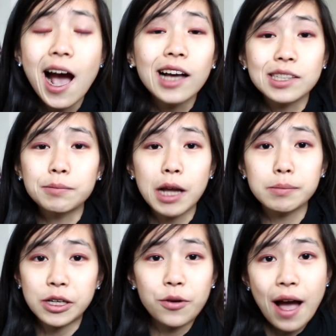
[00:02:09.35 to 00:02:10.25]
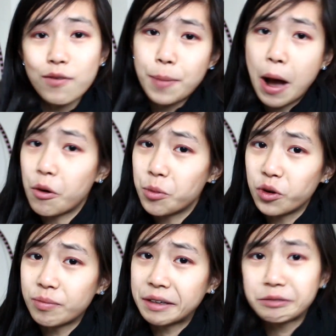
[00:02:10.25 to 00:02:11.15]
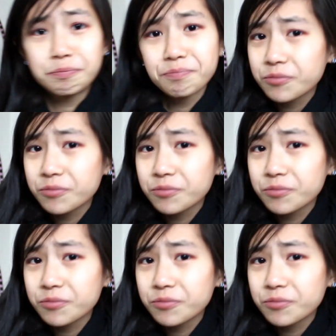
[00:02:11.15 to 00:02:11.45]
Sometimes I don't have a bowel movement.